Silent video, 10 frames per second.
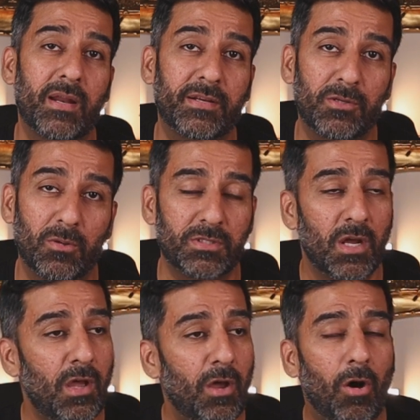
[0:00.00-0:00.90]
with that
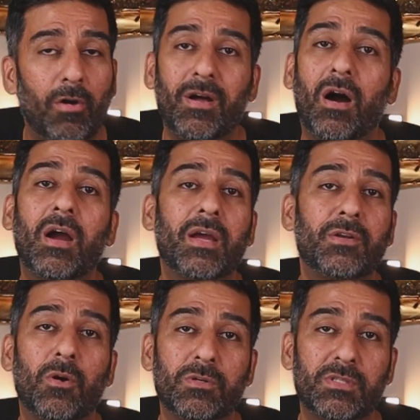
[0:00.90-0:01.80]
exhaust, on
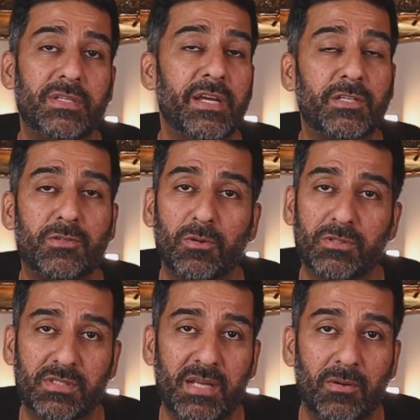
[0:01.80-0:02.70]
higher notes the
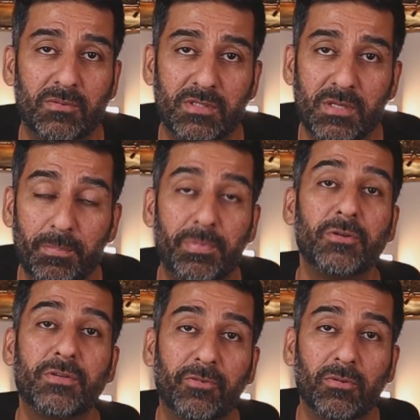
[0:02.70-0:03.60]
exhaust sounds
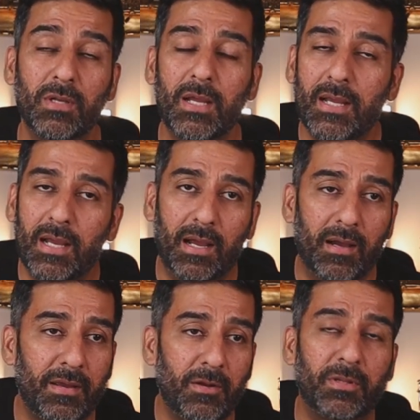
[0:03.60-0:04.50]
beautiful,
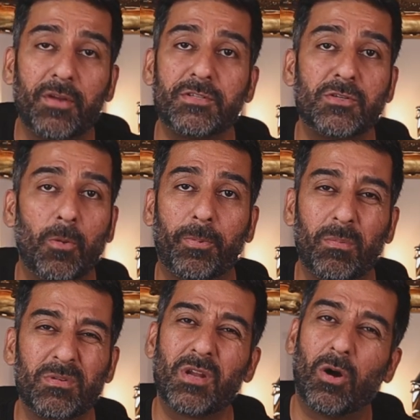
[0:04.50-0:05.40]
you know, there is no
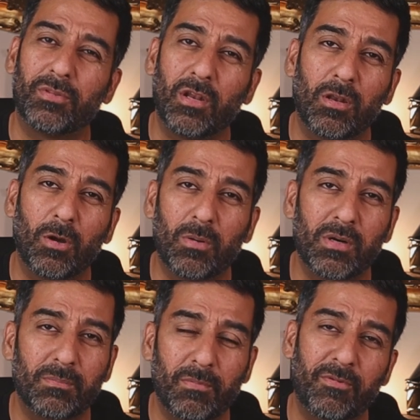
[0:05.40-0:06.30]
problems. On the
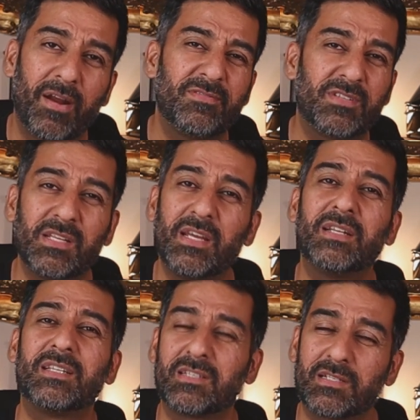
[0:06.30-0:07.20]
lower revs
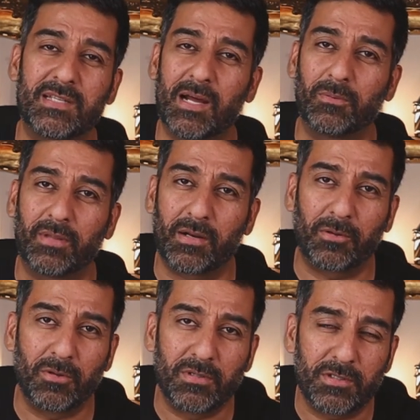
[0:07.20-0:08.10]
it doesn't sound
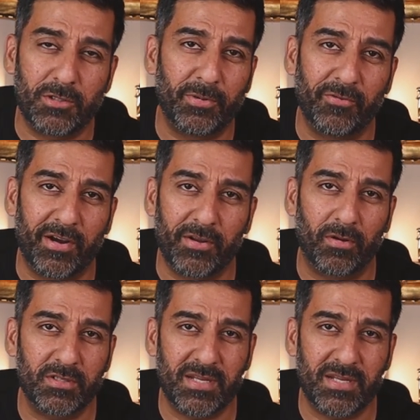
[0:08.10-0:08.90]
that good, to be very